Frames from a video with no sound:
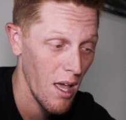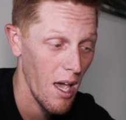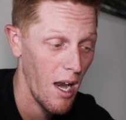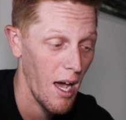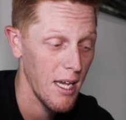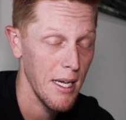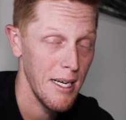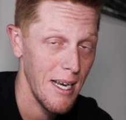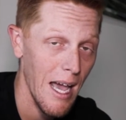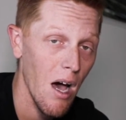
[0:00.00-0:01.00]
and I
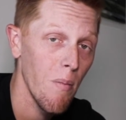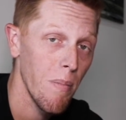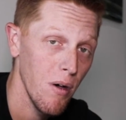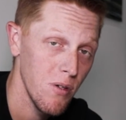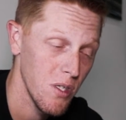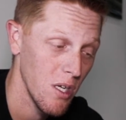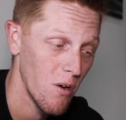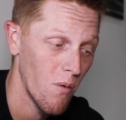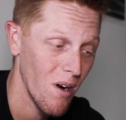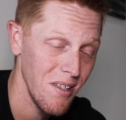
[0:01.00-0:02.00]
can now post
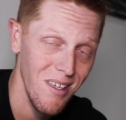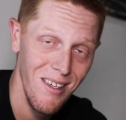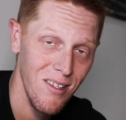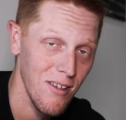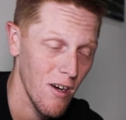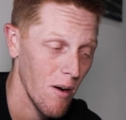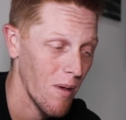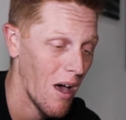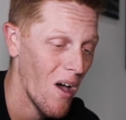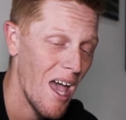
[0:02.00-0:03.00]
it right to Instagram
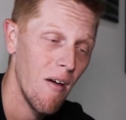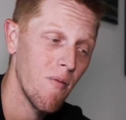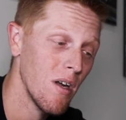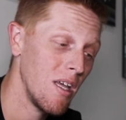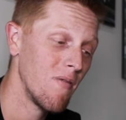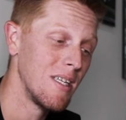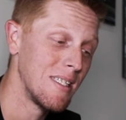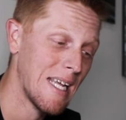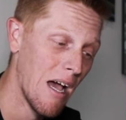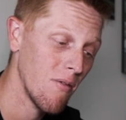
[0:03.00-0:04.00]
without ever even
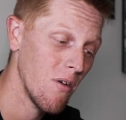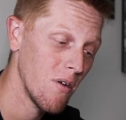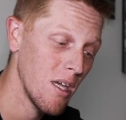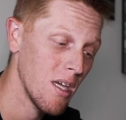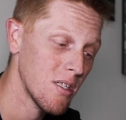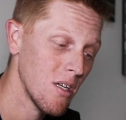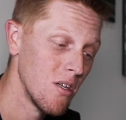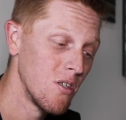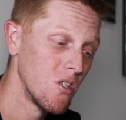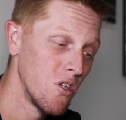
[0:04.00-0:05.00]
downloading it
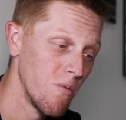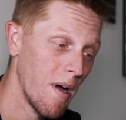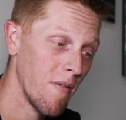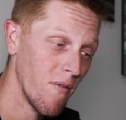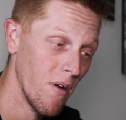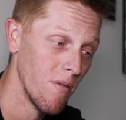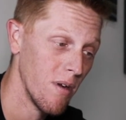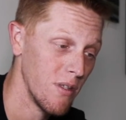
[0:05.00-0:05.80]
to my phone.